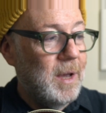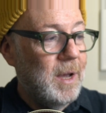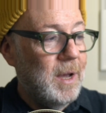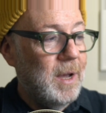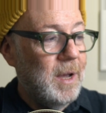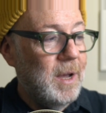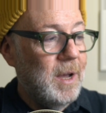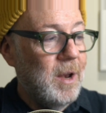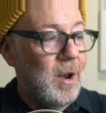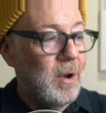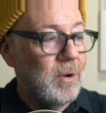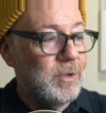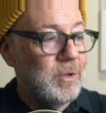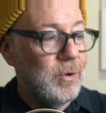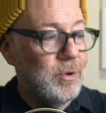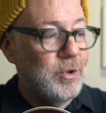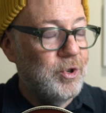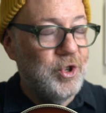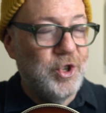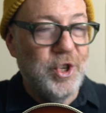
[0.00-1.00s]
You know,
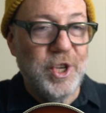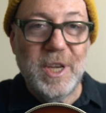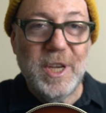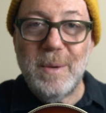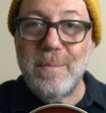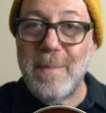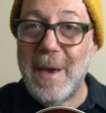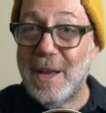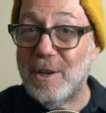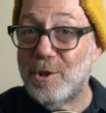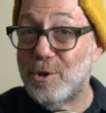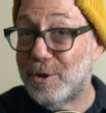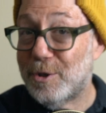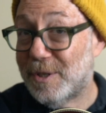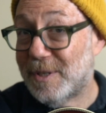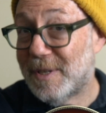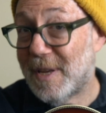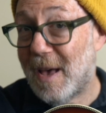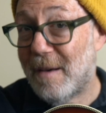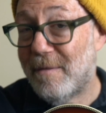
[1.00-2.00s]
so G major
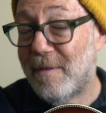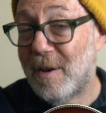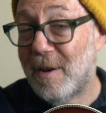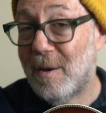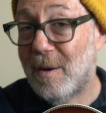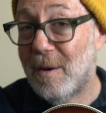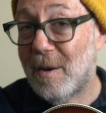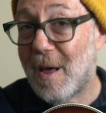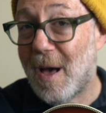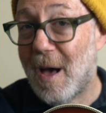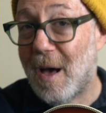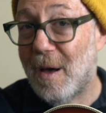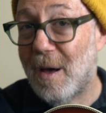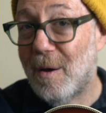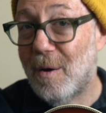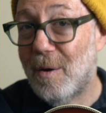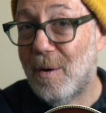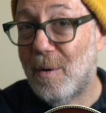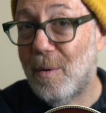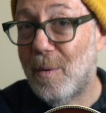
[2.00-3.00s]

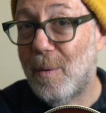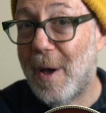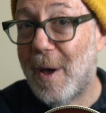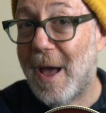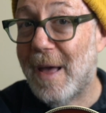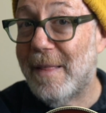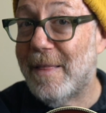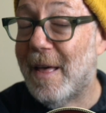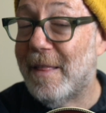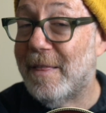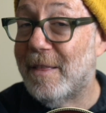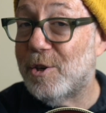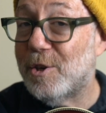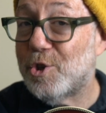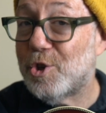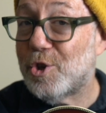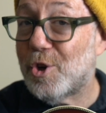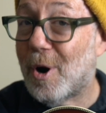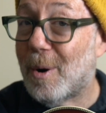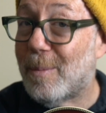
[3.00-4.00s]
7, and then the
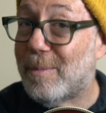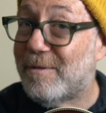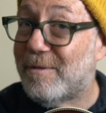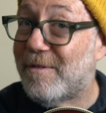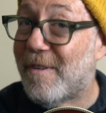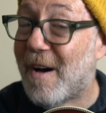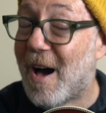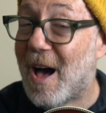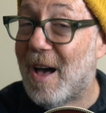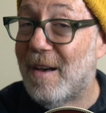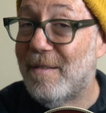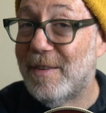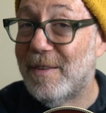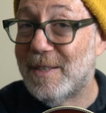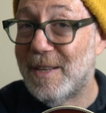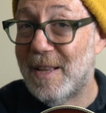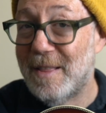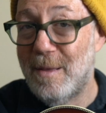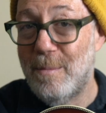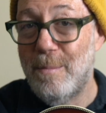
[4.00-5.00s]
sharp 5
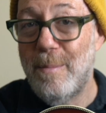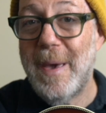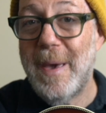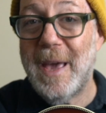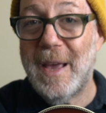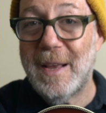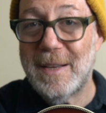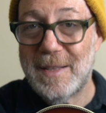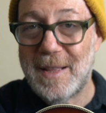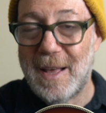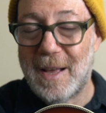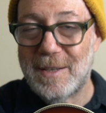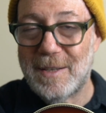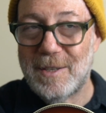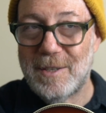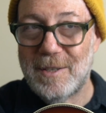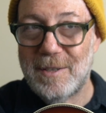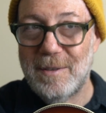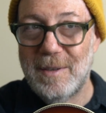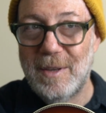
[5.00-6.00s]
is in the bass.
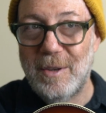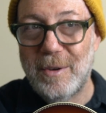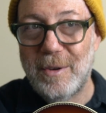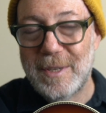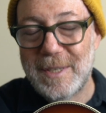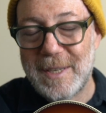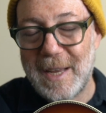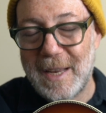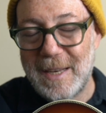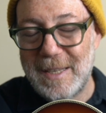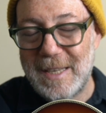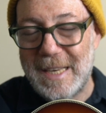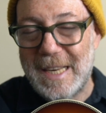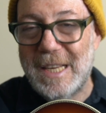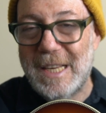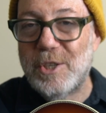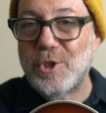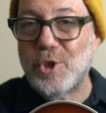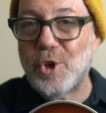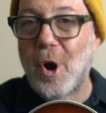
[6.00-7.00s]
That's, you could say,
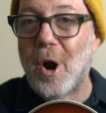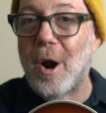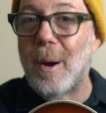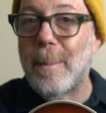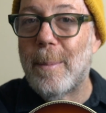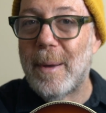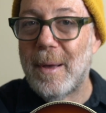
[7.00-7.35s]
D sharp.